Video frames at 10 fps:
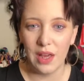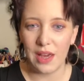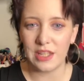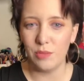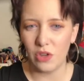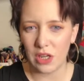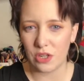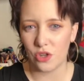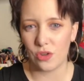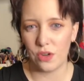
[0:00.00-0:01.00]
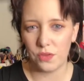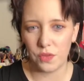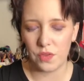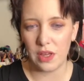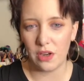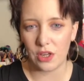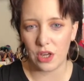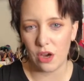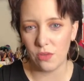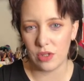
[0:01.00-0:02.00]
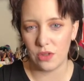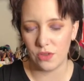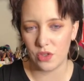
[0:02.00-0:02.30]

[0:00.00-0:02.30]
It's more like a trophy thing, like you're holding on